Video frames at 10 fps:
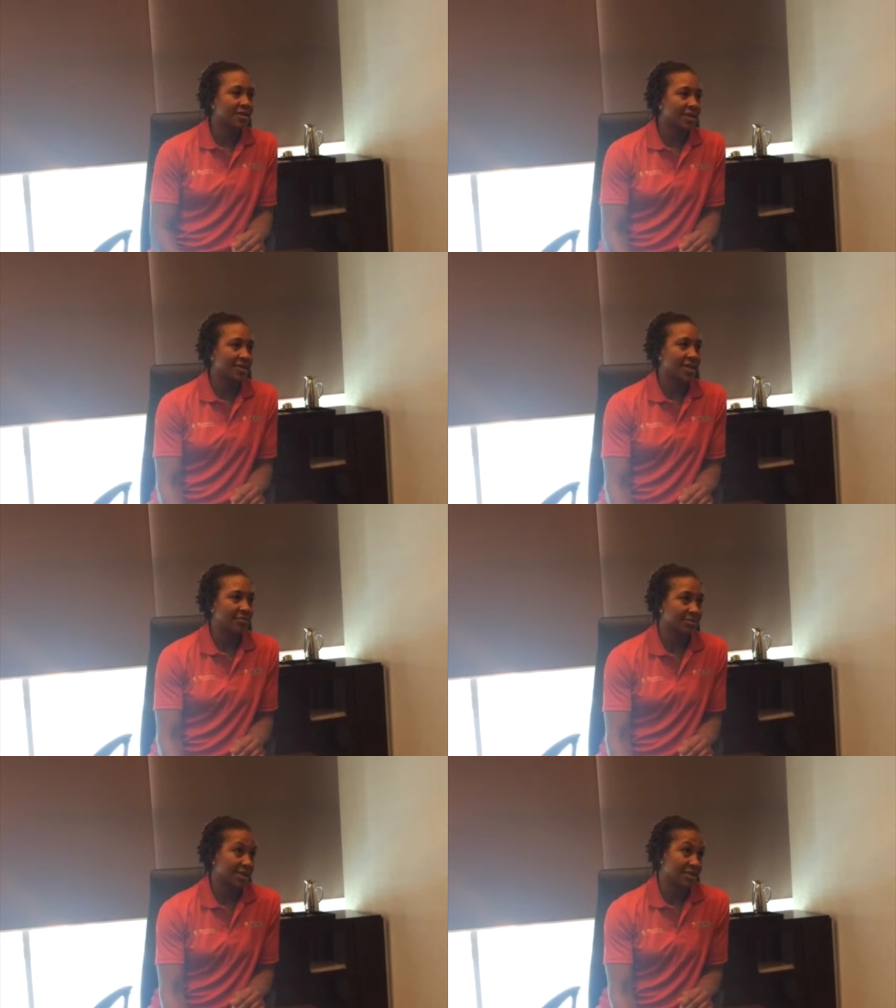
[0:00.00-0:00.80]
Yeah. And
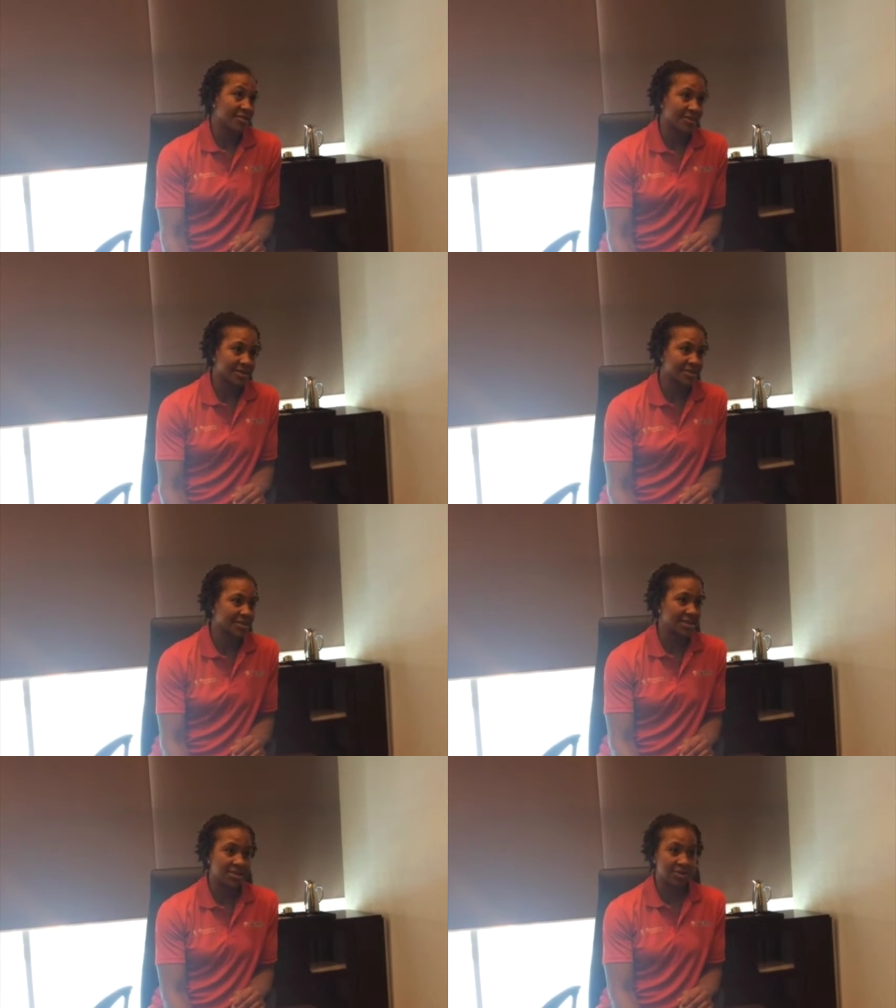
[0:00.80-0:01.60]
that was like the biggest
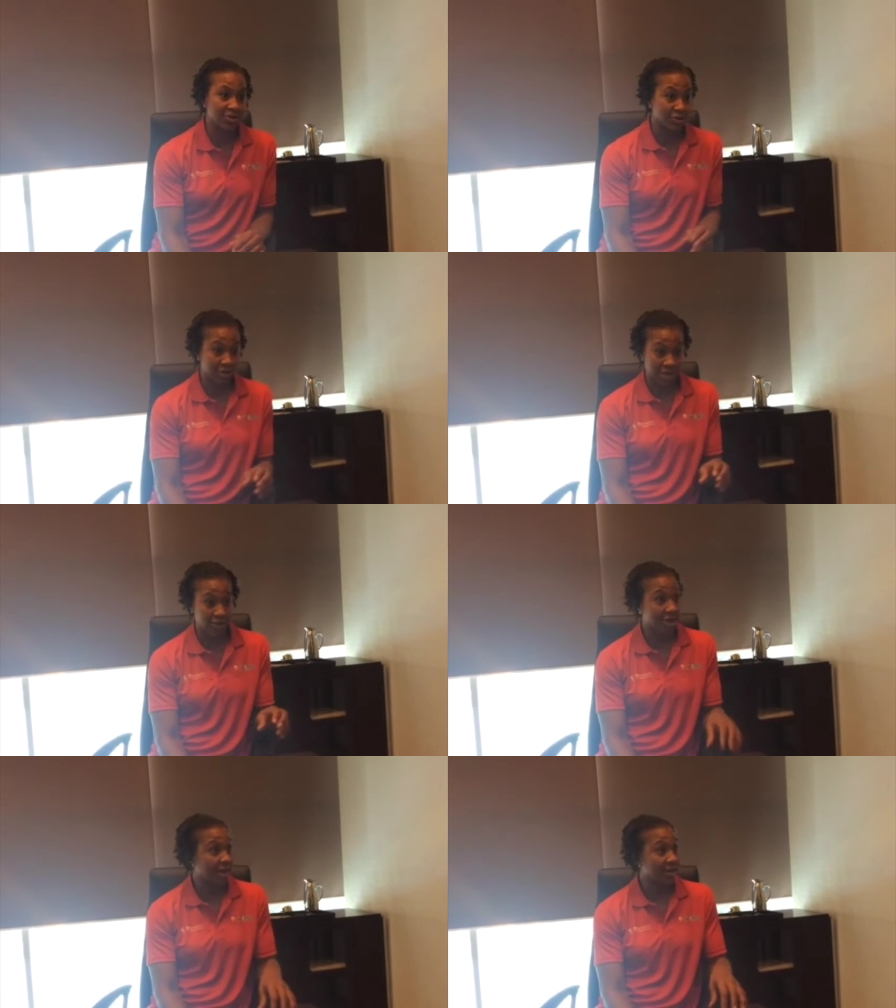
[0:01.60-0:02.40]
thing, you know, like,
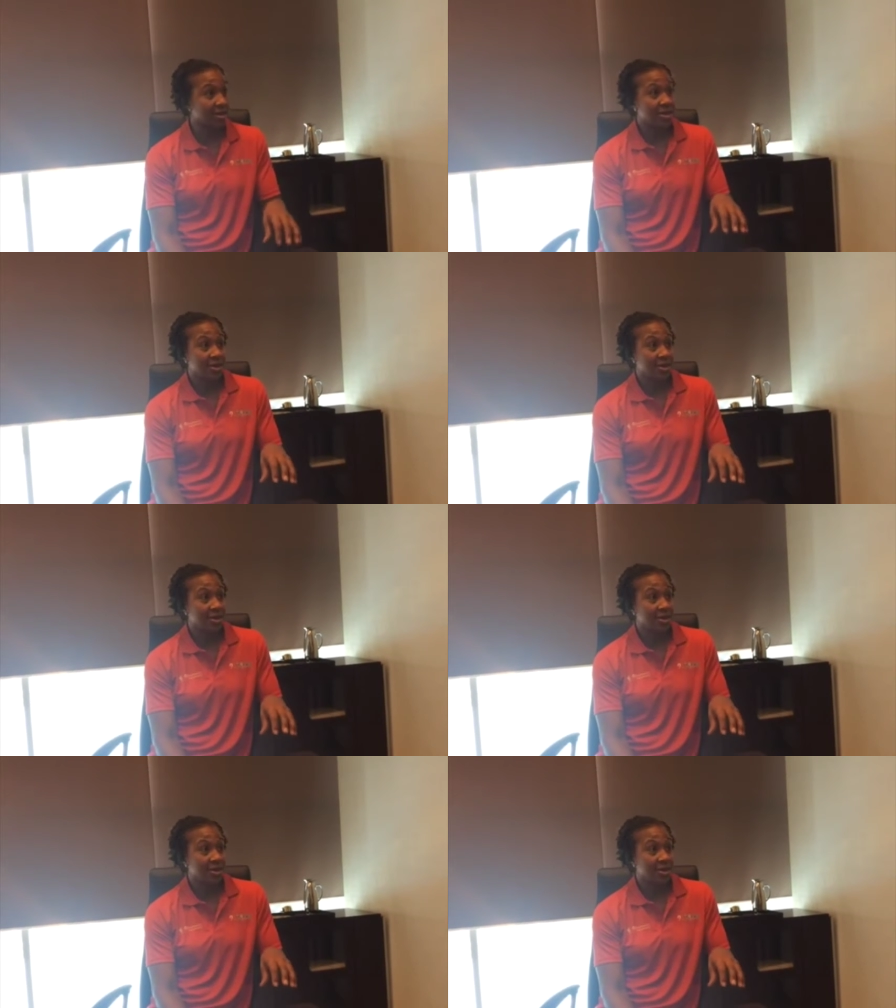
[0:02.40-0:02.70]
okay,